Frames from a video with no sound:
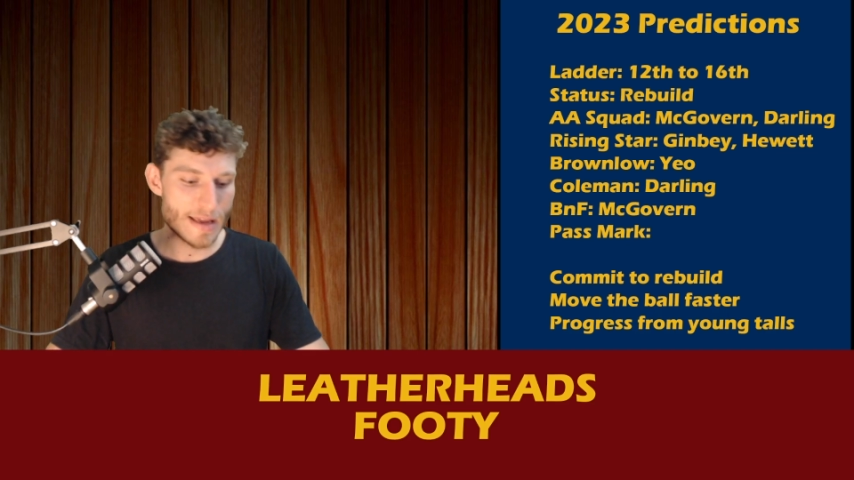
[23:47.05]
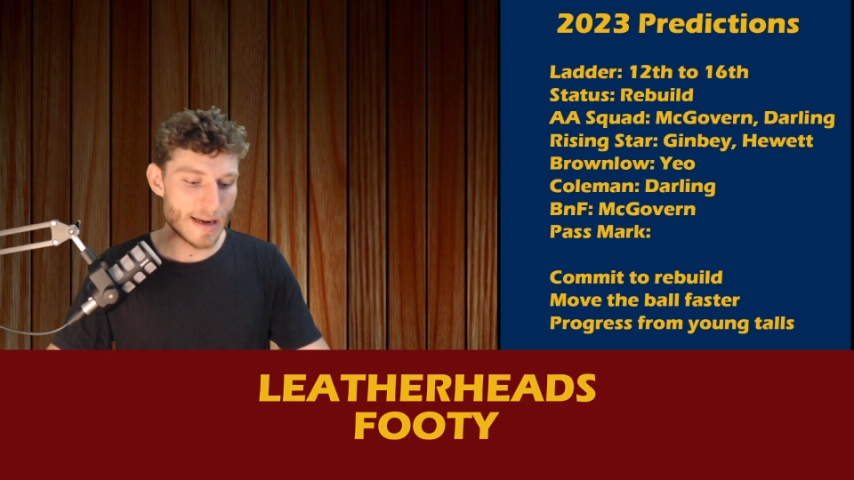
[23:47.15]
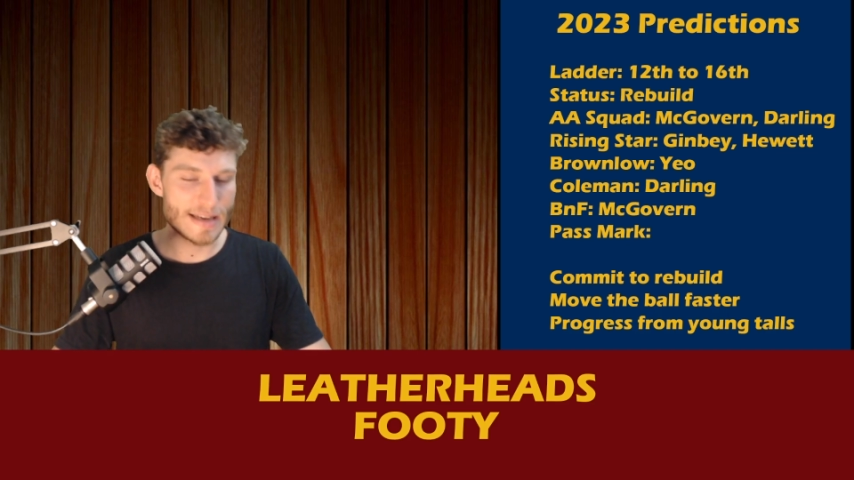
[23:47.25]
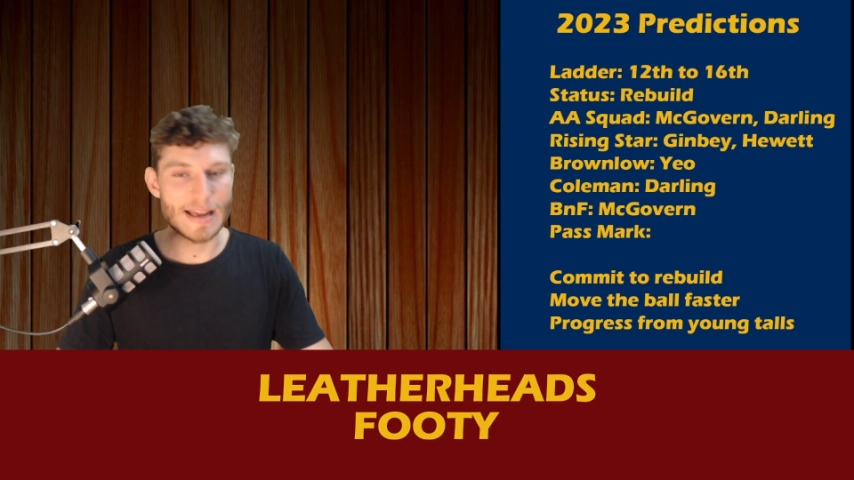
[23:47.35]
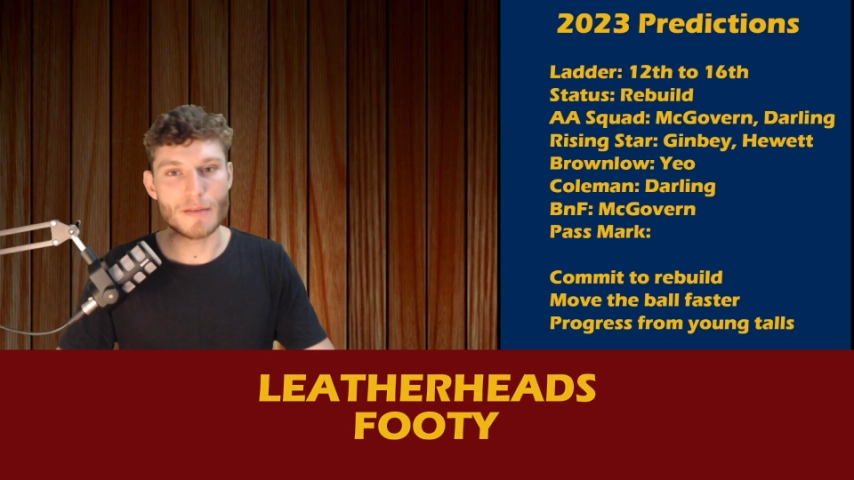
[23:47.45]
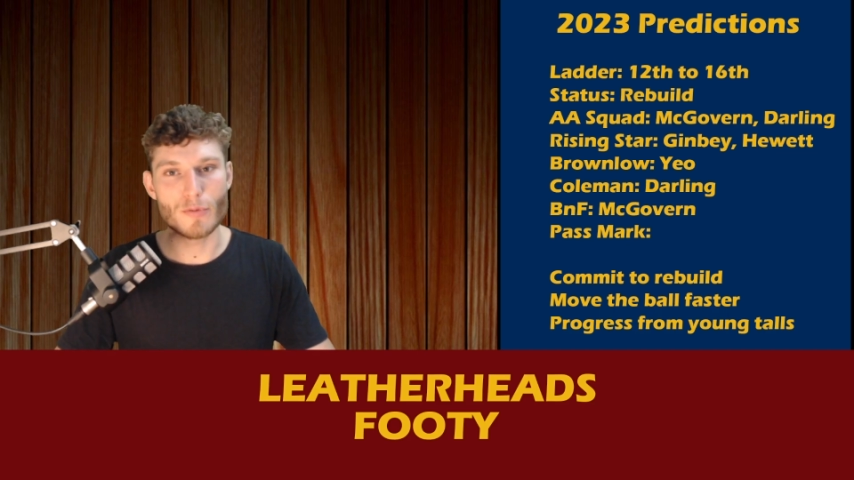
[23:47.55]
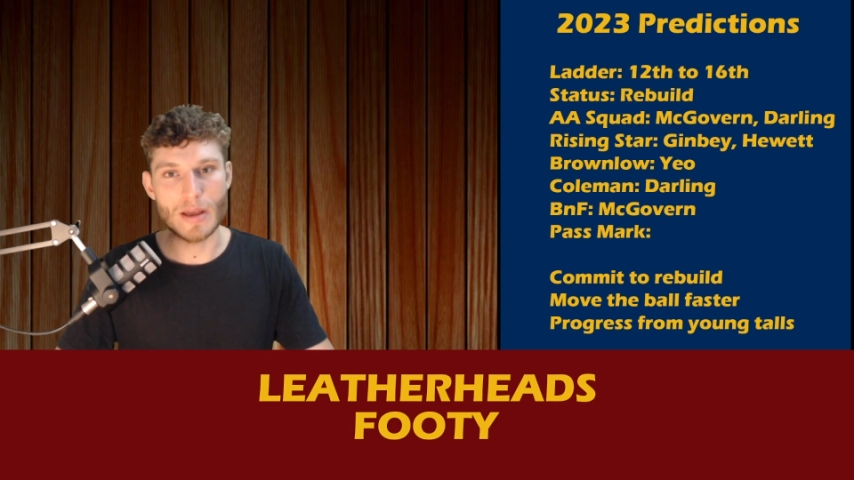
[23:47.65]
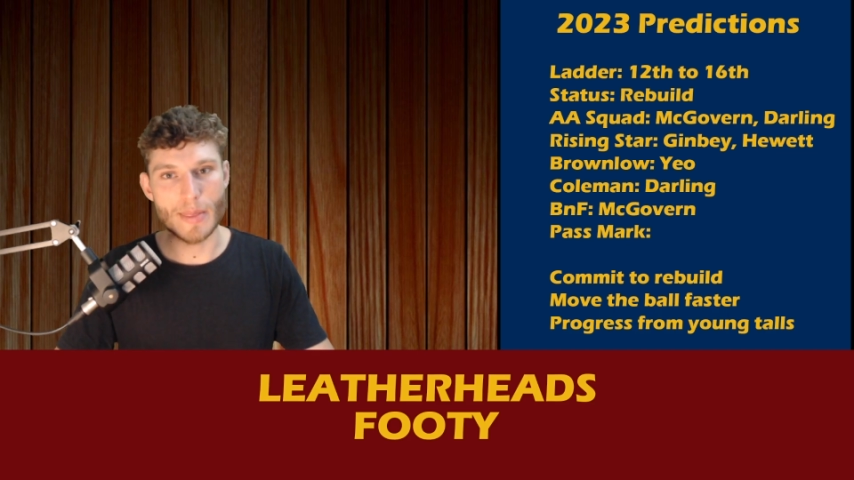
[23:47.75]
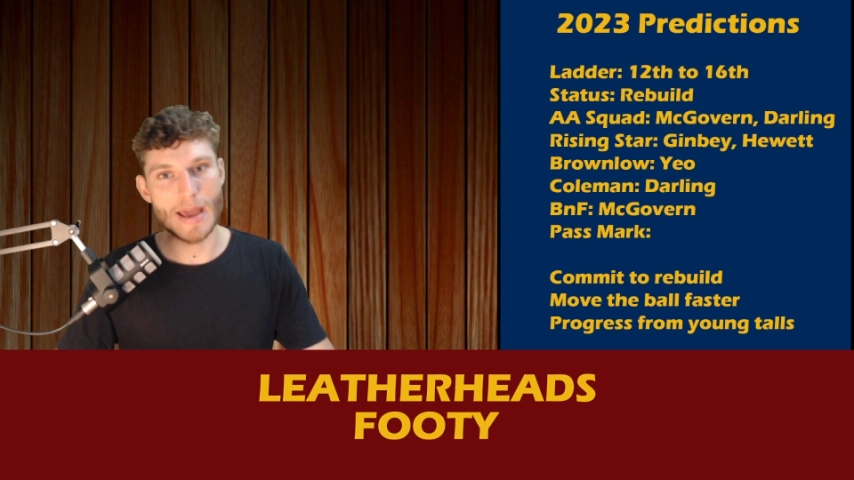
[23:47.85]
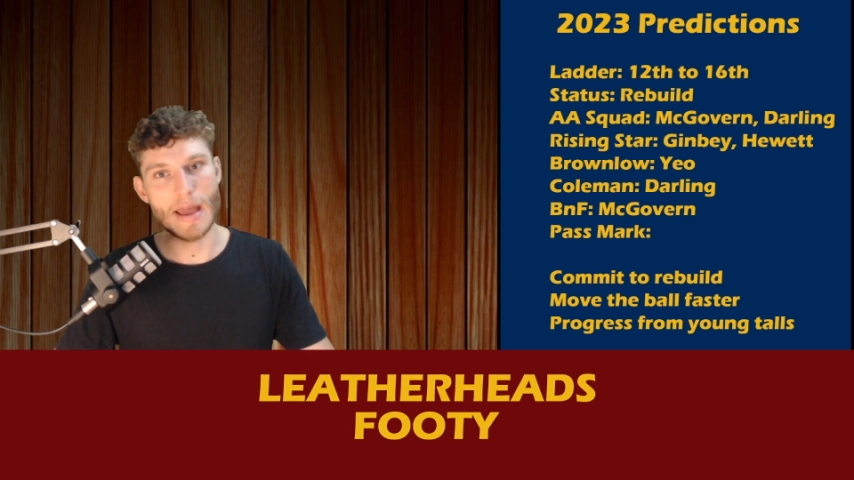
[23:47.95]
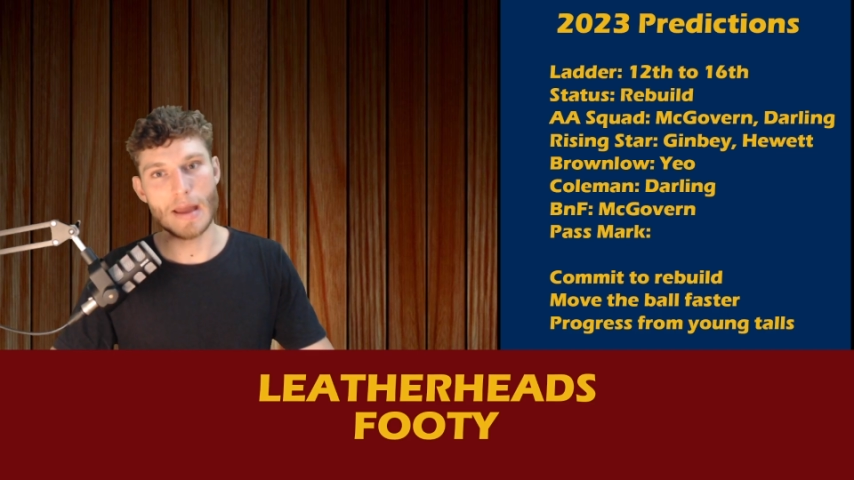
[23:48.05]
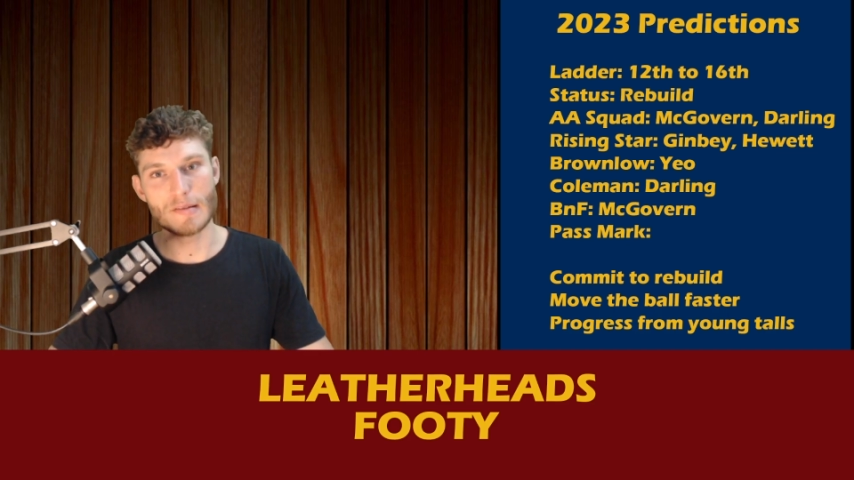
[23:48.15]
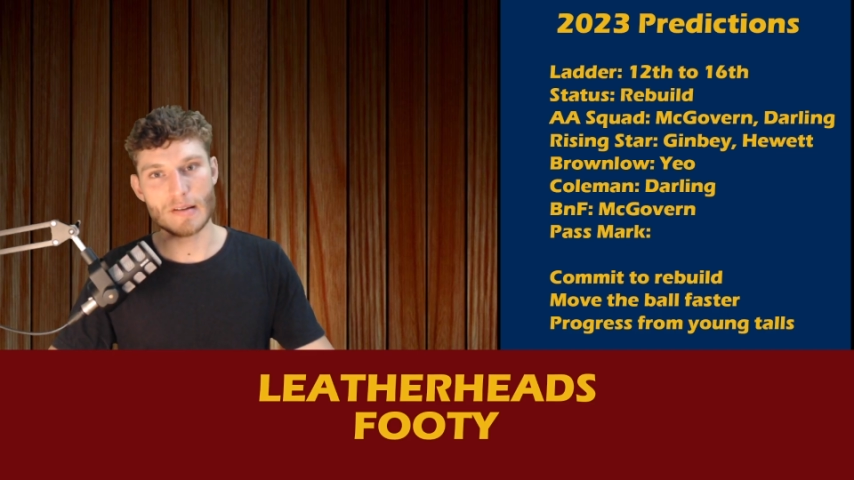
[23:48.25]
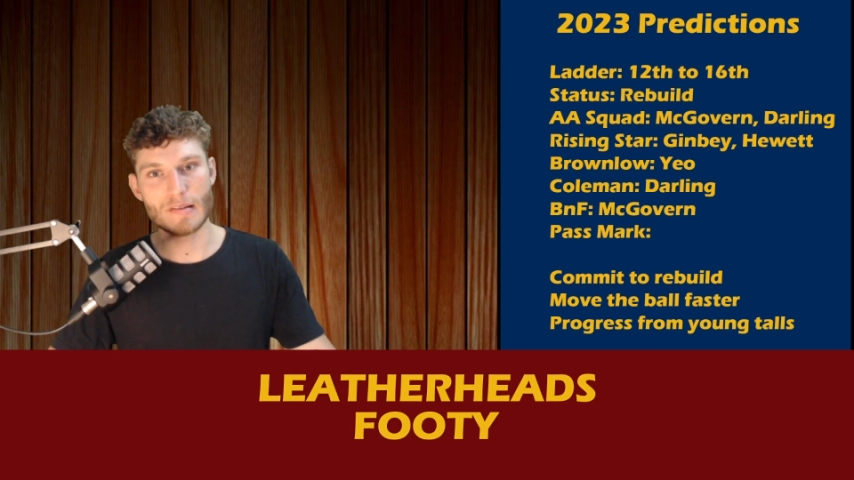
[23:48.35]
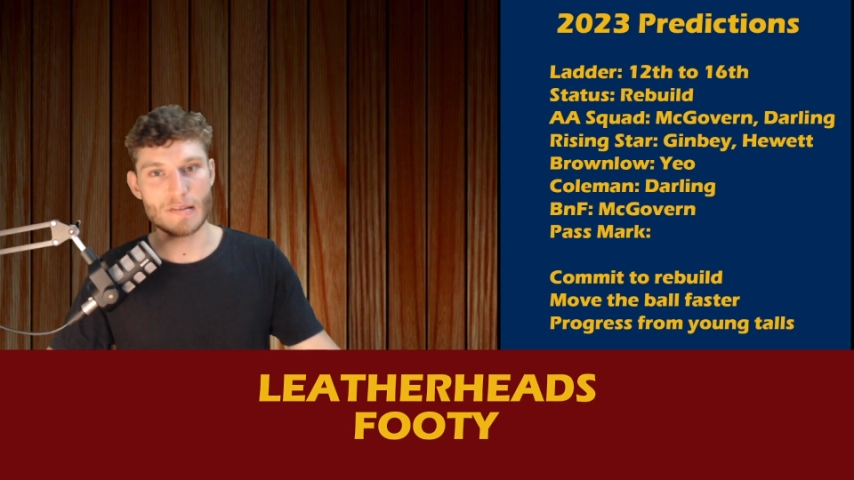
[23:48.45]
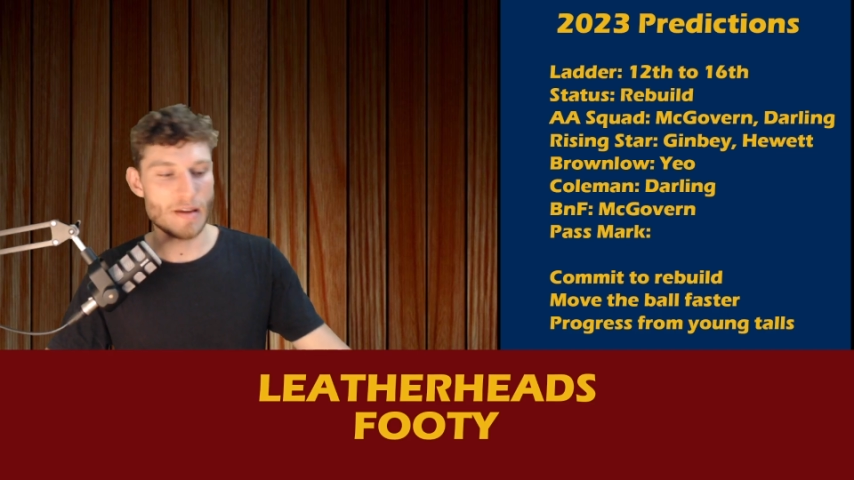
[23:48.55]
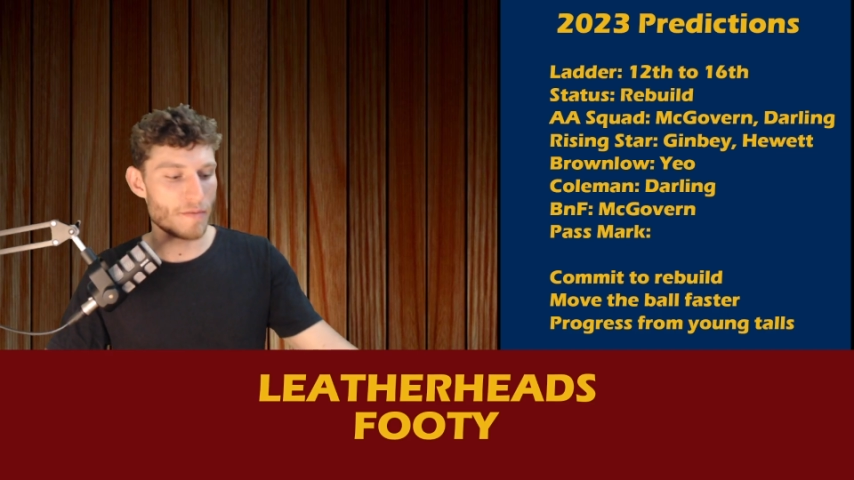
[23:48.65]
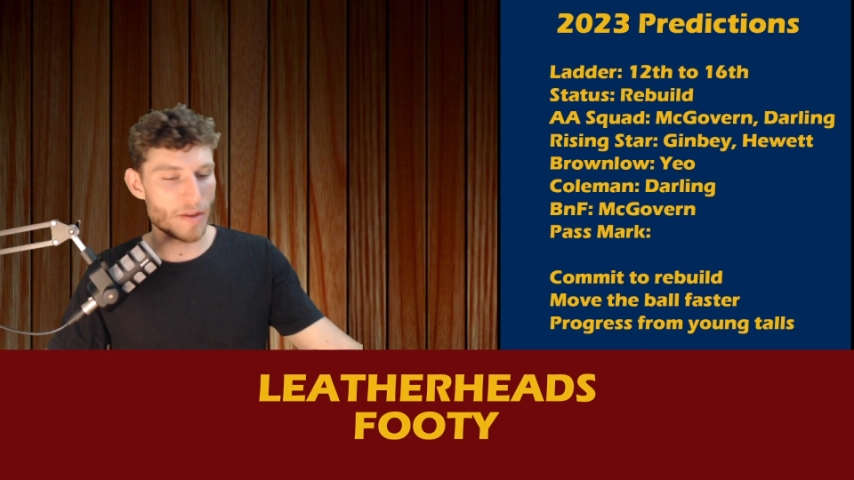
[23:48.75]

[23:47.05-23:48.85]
You need to get the footy in their hands instead of